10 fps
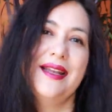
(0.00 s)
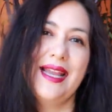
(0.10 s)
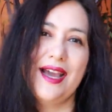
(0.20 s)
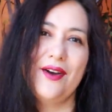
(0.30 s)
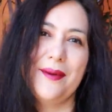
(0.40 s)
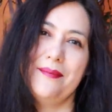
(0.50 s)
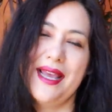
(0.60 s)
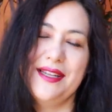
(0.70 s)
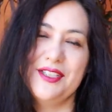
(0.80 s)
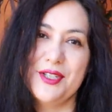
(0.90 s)
Now I'm
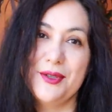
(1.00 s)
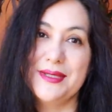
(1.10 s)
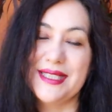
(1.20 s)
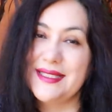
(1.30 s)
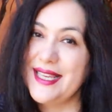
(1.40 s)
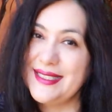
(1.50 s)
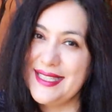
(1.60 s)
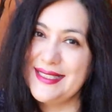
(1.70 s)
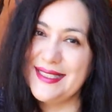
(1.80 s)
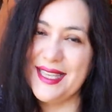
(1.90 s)
planning to use a size
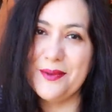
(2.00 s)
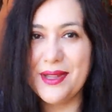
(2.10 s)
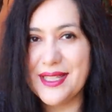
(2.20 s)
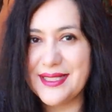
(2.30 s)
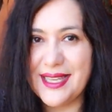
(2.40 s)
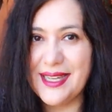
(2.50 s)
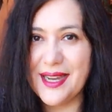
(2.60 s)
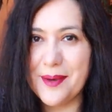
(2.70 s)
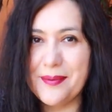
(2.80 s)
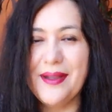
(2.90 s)
16 with a C
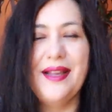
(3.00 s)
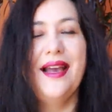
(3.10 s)
cup.